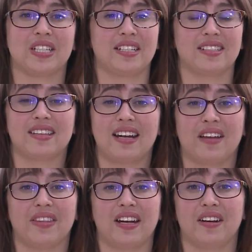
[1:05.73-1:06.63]
to just get
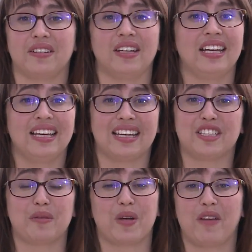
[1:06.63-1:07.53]
out there and
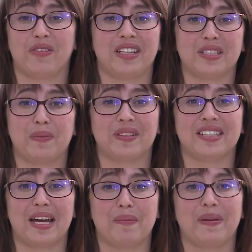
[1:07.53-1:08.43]
get some confidence
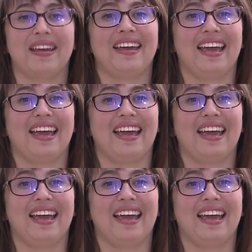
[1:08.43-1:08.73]
built up.